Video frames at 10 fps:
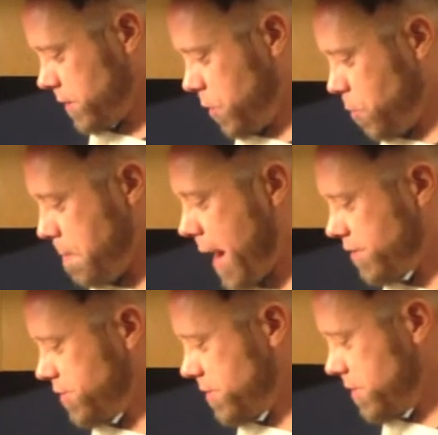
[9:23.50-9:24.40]
you
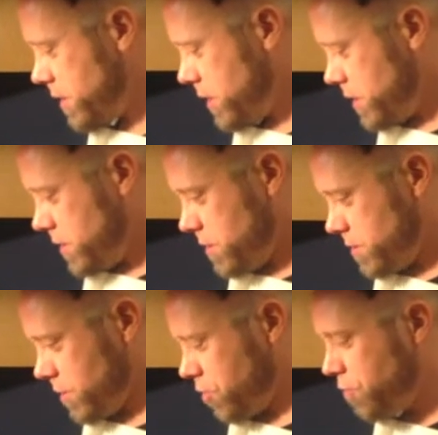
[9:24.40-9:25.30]
imagine
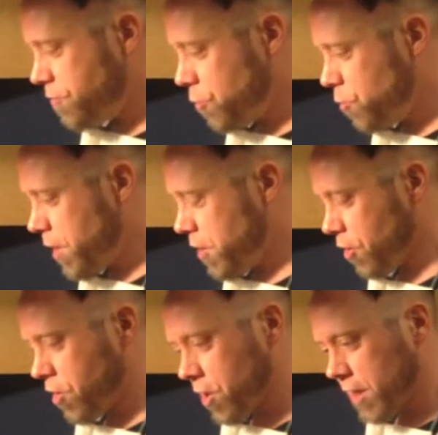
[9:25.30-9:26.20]
the good food that you're
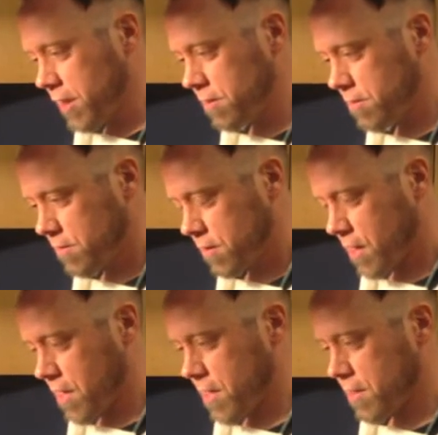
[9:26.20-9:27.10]
cooking
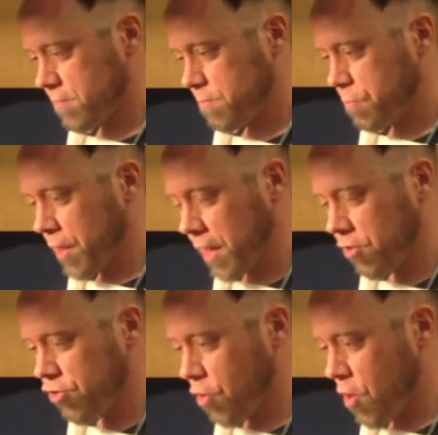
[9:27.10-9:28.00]

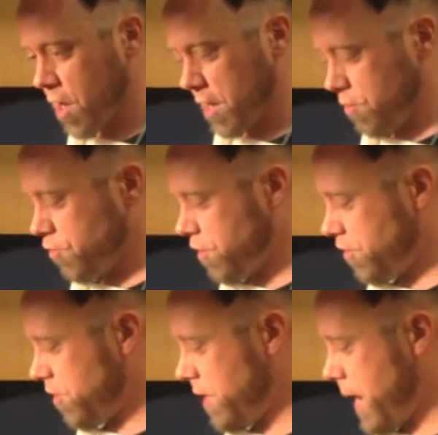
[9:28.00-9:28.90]
bringing joy and
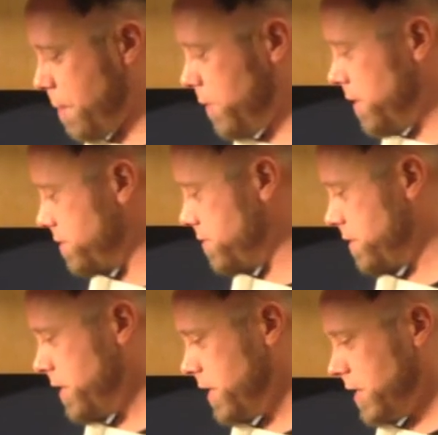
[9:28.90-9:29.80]
nutrition and happiness
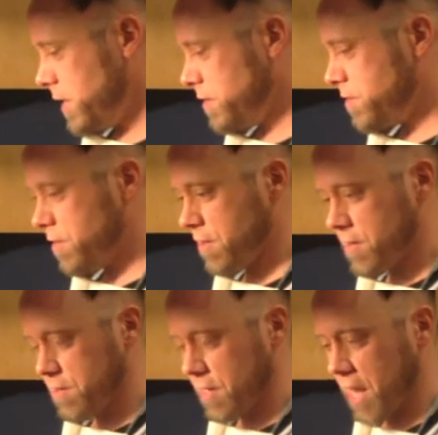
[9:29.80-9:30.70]
into the
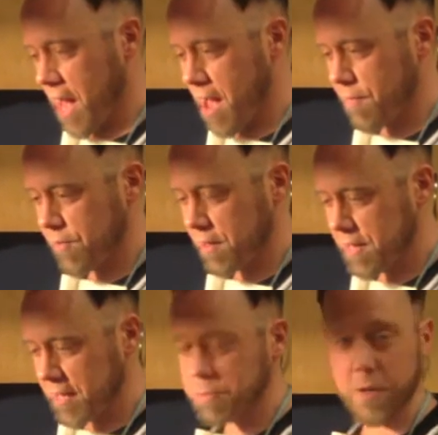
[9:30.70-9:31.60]
lives and
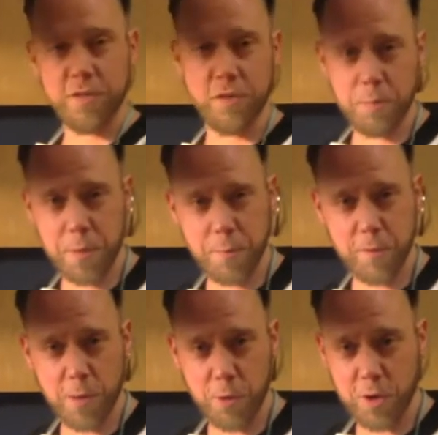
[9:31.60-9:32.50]
taste buds of the people
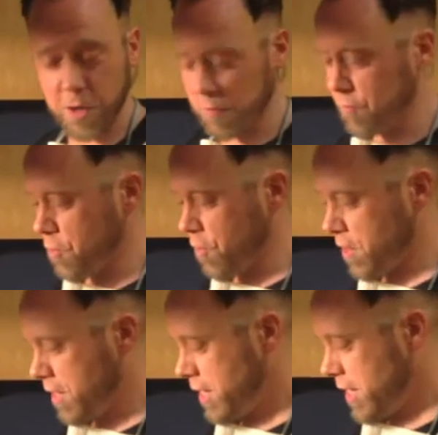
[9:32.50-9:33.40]
that we're cooking for,
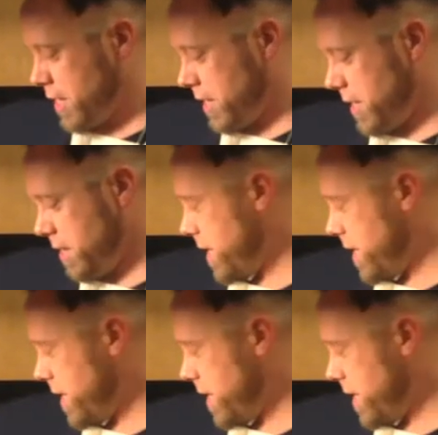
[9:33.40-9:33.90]
and